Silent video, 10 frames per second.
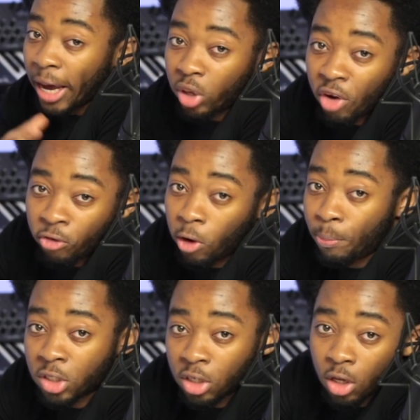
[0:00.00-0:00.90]
we have the
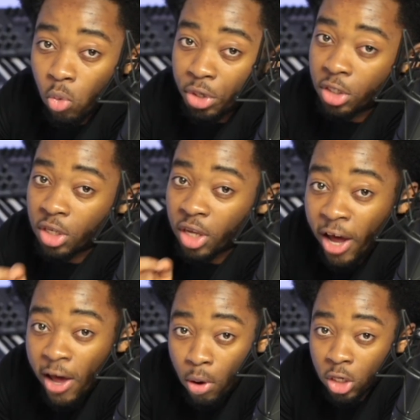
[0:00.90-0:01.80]
opposite, which is a high
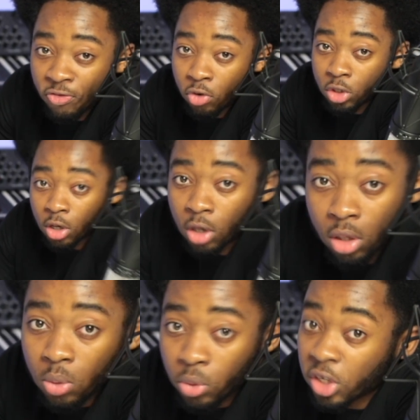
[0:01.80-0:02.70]
pass filter,
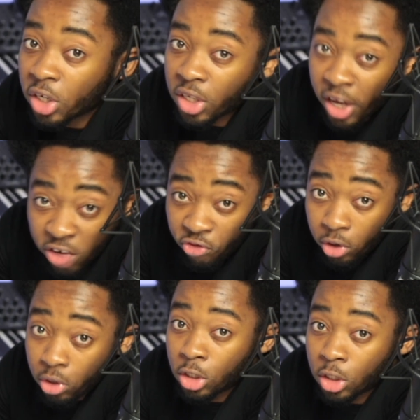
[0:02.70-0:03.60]
which lets the high frequencies